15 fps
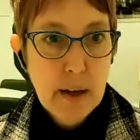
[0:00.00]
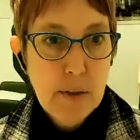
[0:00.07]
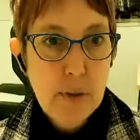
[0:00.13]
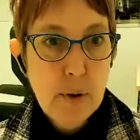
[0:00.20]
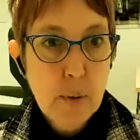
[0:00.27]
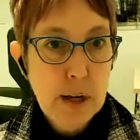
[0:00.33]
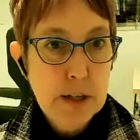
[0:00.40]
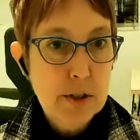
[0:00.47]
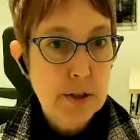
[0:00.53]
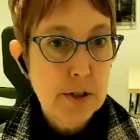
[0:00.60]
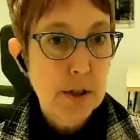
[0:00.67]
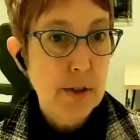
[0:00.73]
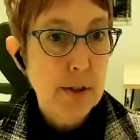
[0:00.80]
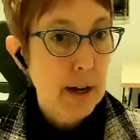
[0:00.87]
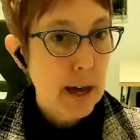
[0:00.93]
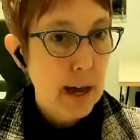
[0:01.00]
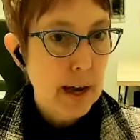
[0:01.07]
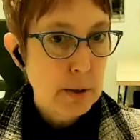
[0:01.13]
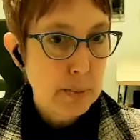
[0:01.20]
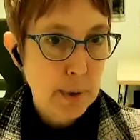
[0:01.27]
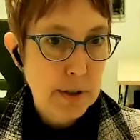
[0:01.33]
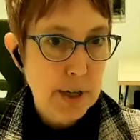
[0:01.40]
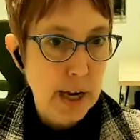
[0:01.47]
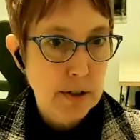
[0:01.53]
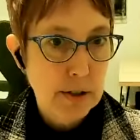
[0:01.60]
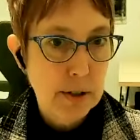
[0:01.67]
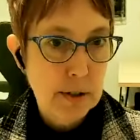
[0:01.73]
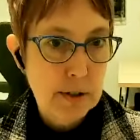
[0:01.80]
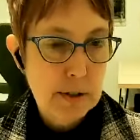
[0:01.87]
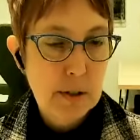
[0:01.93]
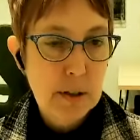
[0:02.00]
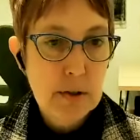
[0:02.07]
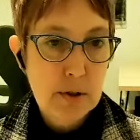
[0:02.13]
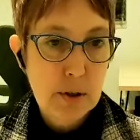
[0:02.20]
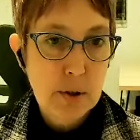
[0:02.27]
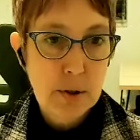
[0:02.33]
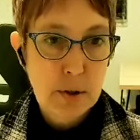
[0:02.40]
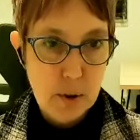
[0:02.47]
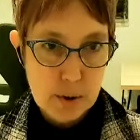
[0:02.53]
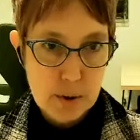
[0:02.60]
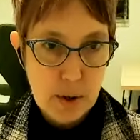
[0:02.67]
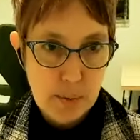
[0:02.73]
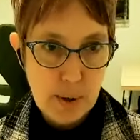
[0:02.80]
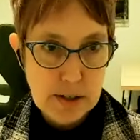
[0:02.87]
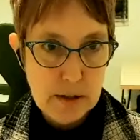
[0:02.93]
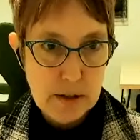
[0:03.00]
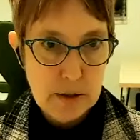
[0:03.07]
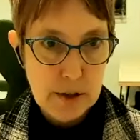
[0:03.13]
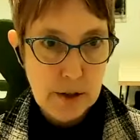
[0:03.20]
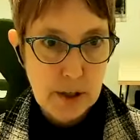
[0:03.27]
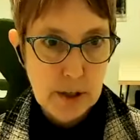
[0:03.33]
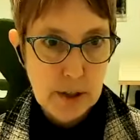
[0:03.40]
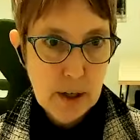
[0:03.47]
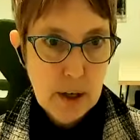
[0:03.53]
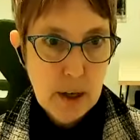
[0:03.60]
The register that has protections is your local register.